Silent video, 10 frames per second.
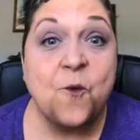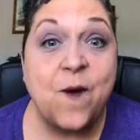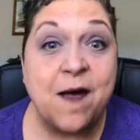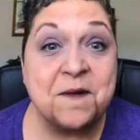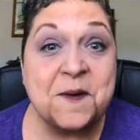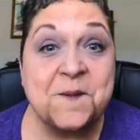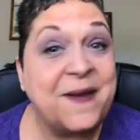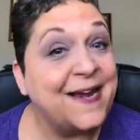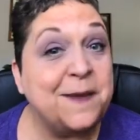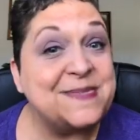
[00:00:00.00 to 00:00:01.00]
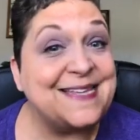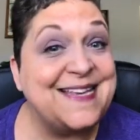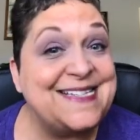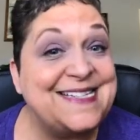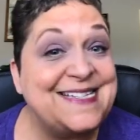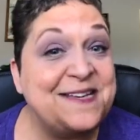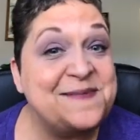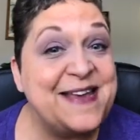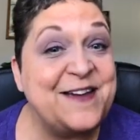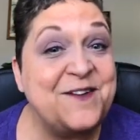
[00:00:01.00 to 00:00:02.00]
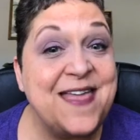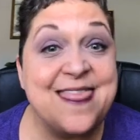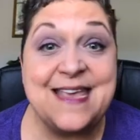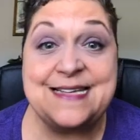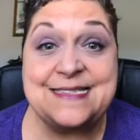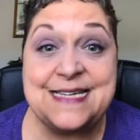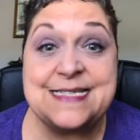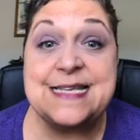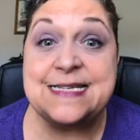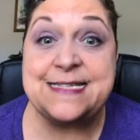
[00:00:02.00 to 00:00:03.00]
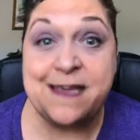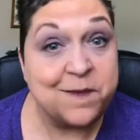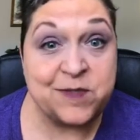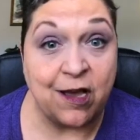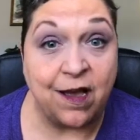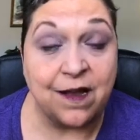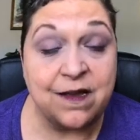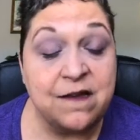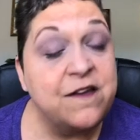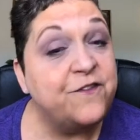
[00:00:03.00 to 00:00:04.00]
Welcome, my name is Lisa Thibodeaux, and this is Thib Talk.